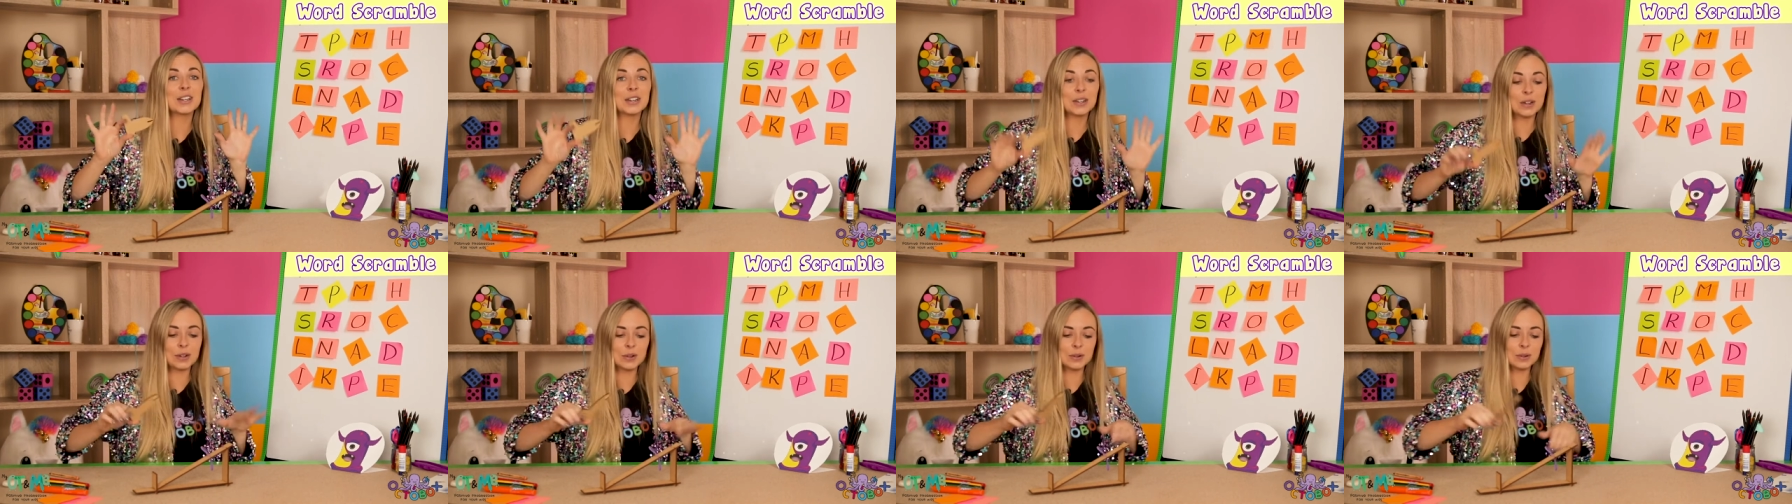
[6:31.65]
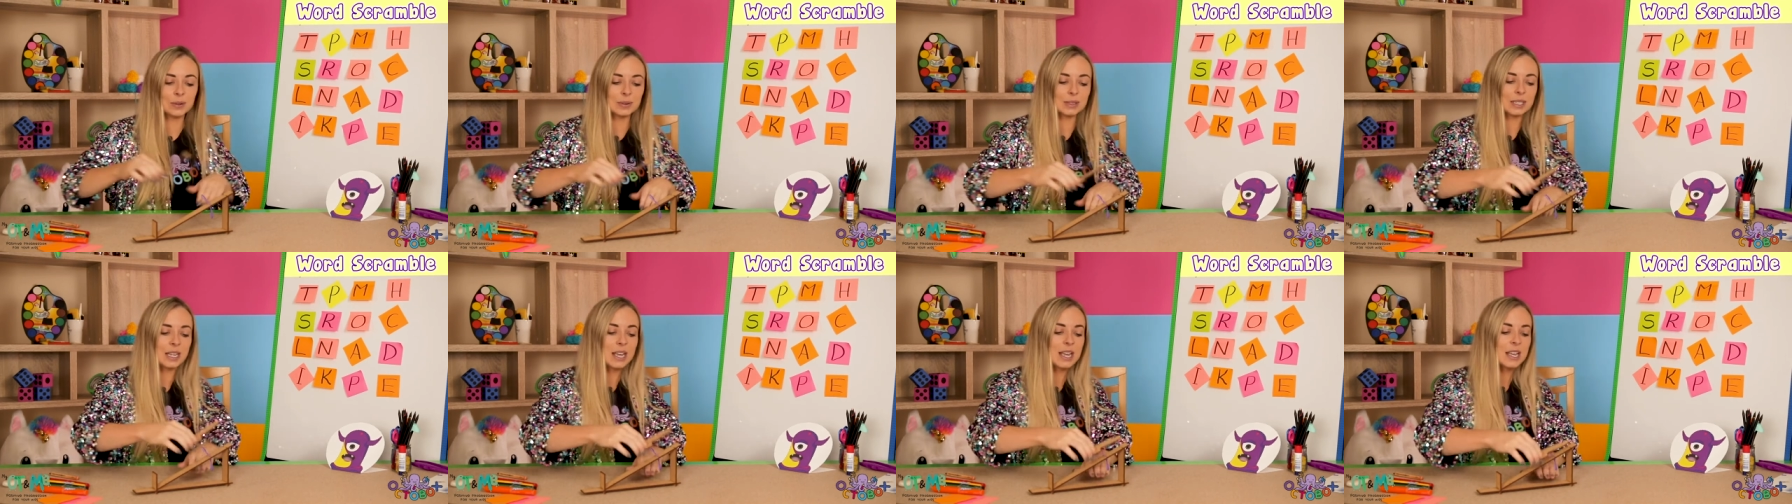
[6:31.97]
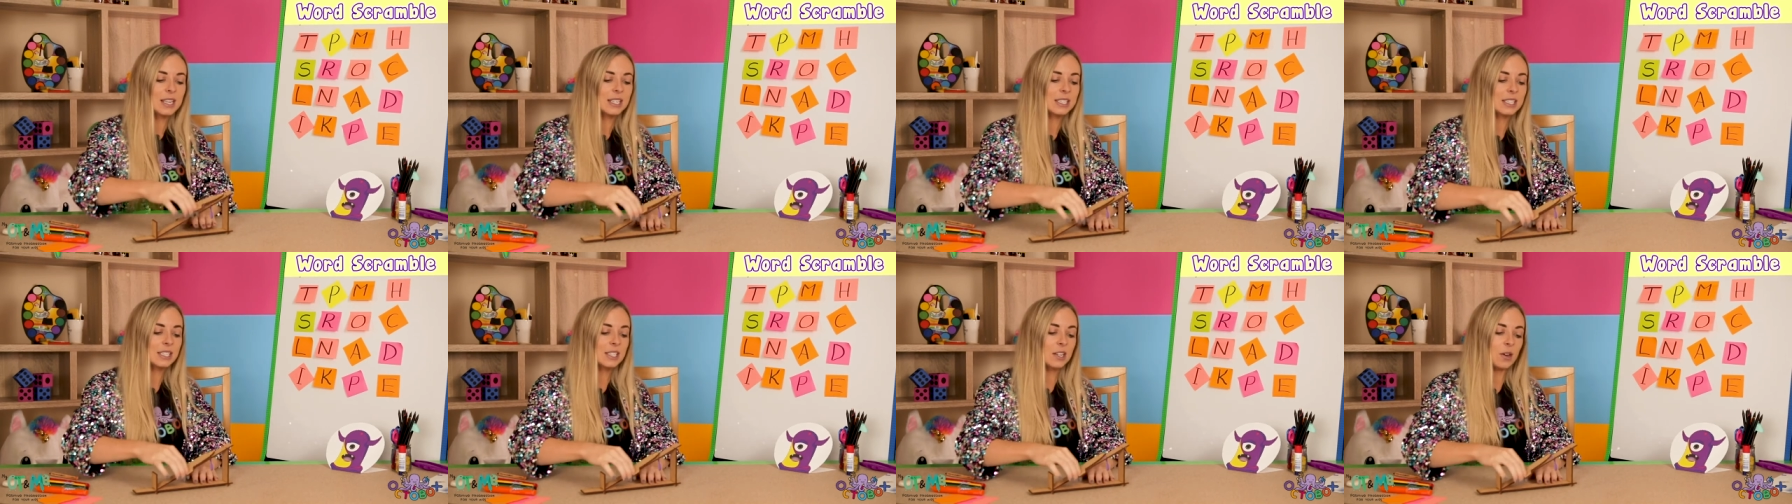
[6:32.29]
goes.
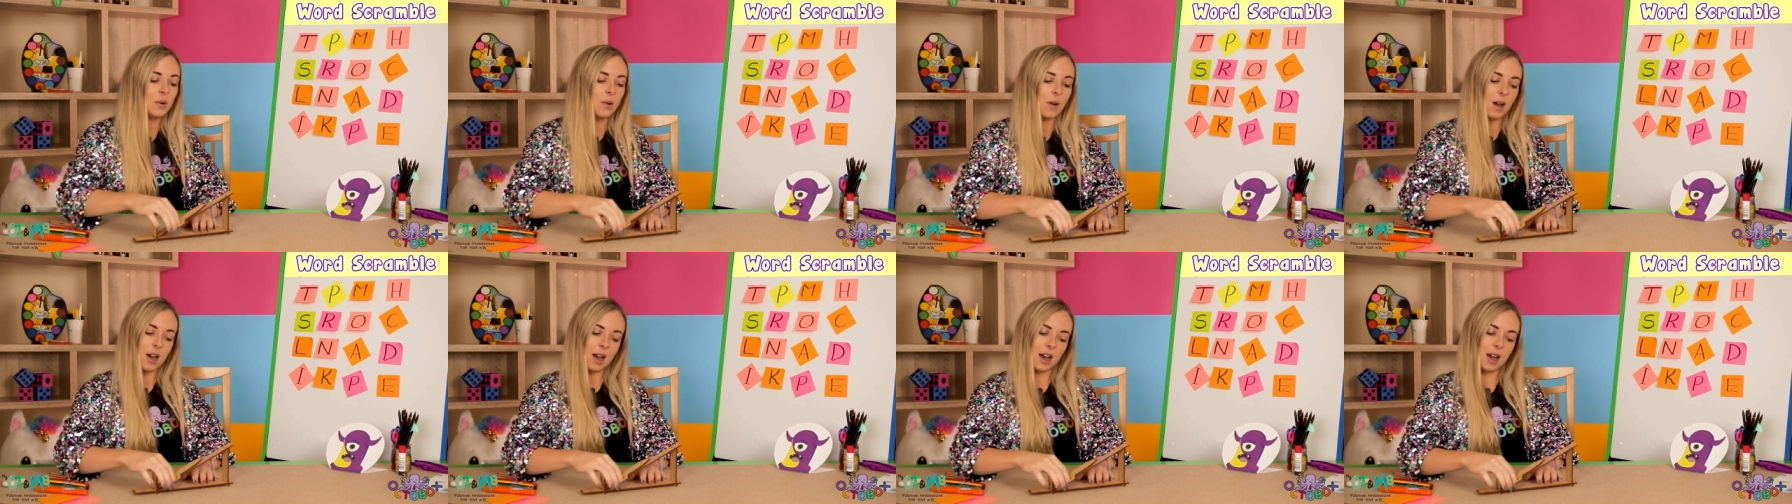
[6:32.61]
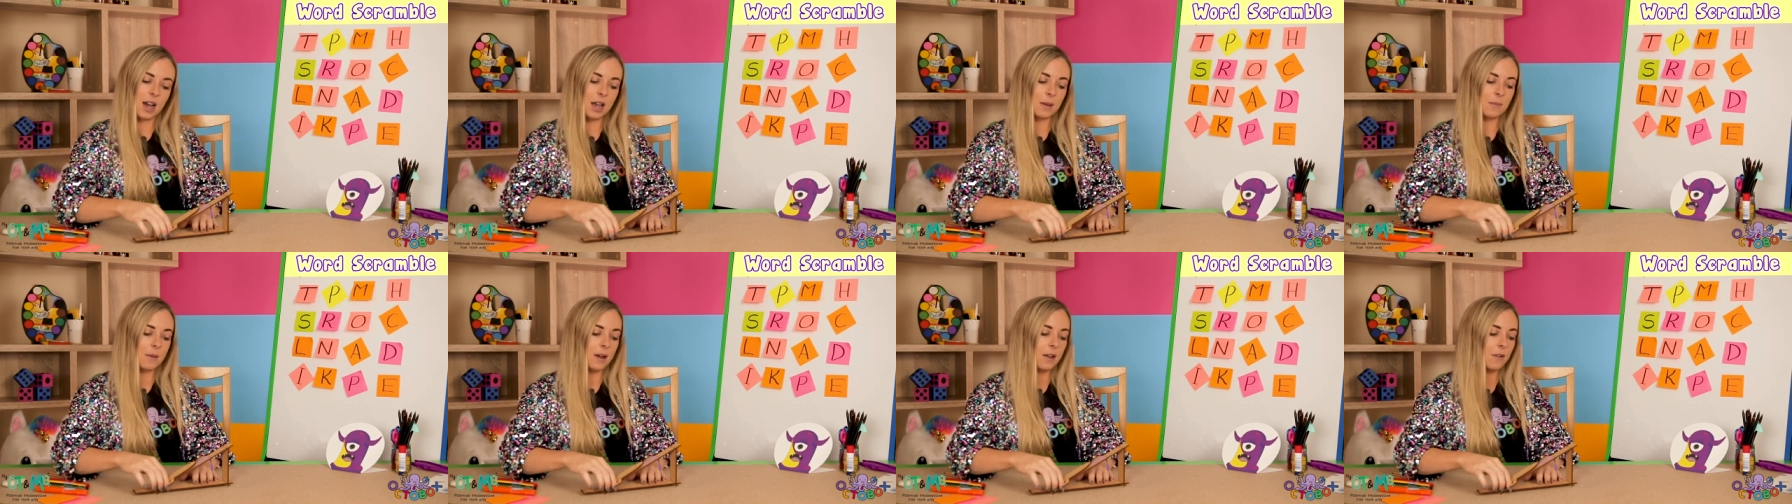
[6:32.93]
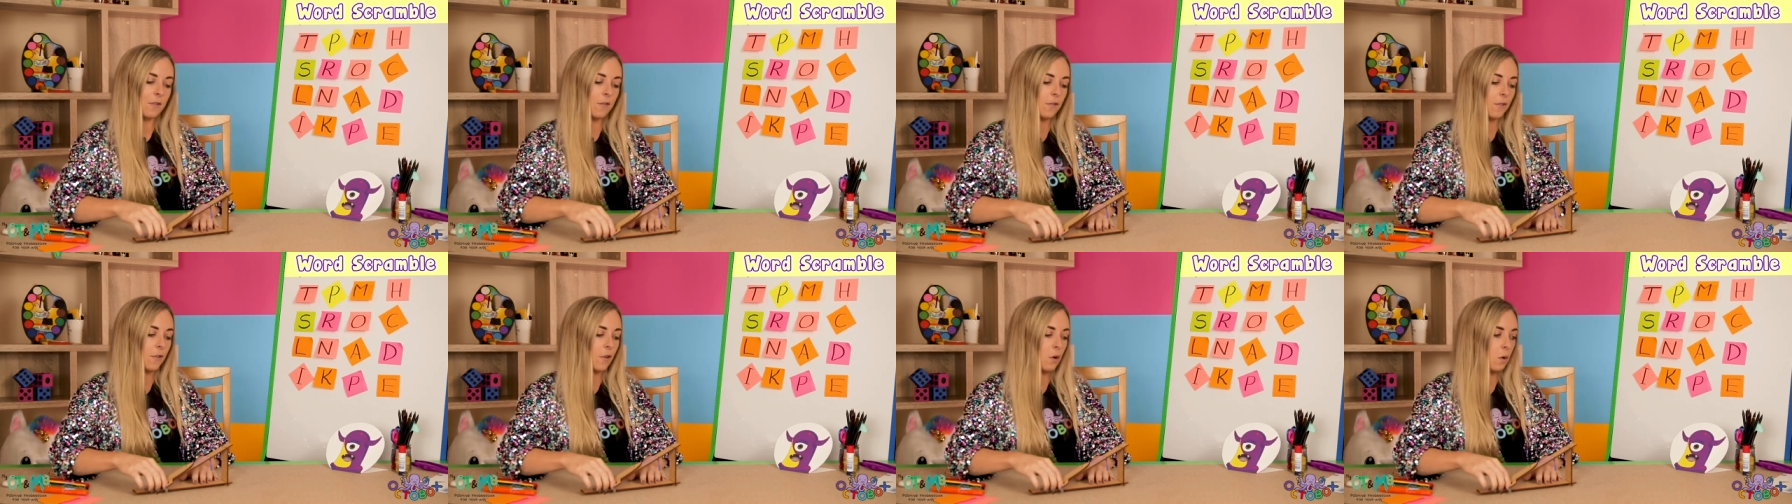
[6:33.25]
So I'm
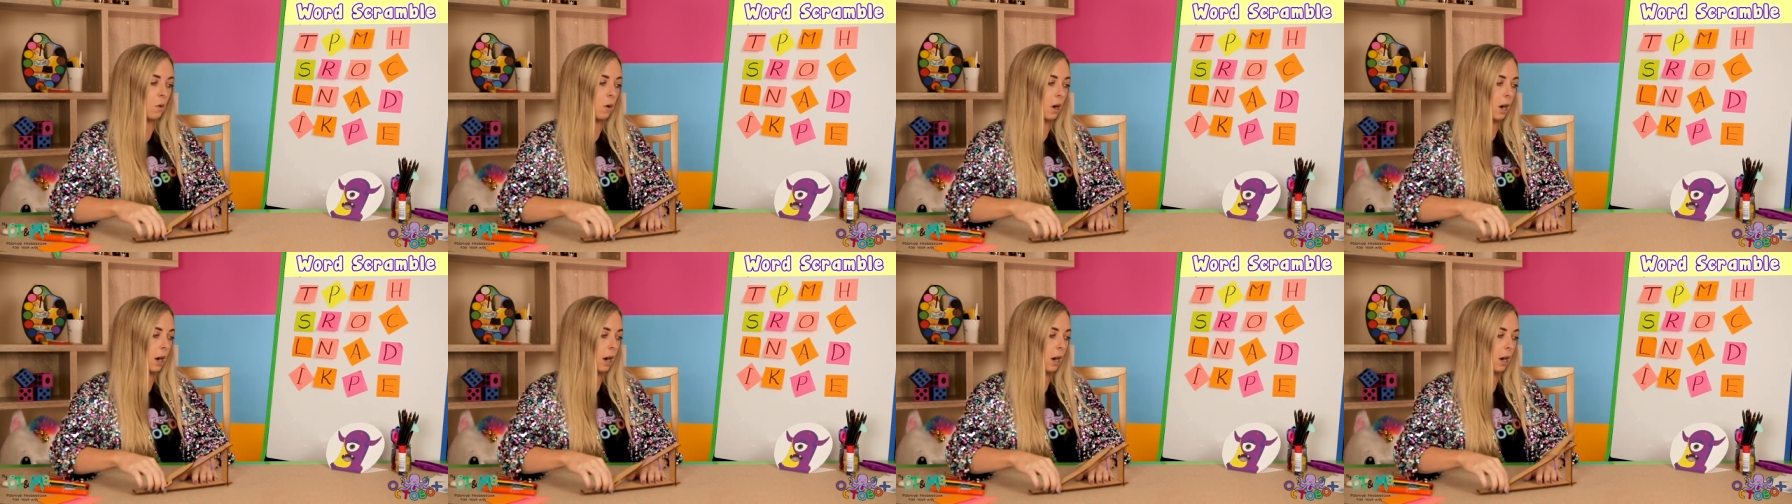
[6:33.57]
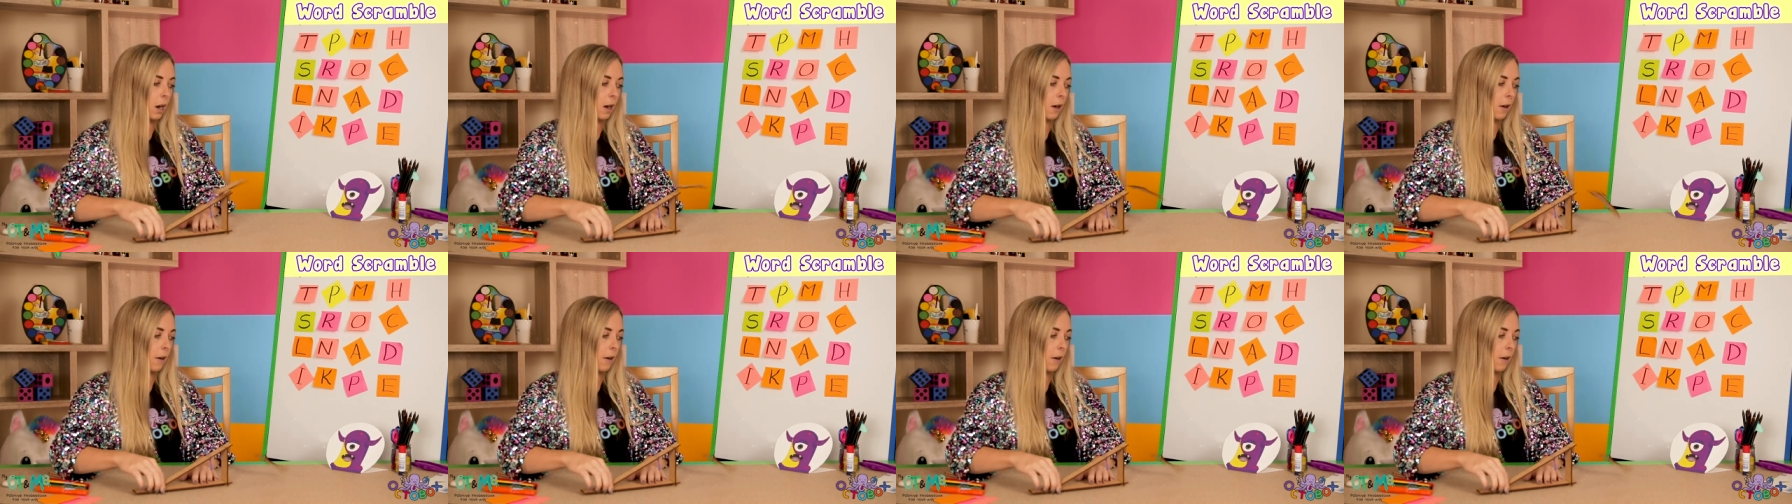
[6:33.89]
on 4.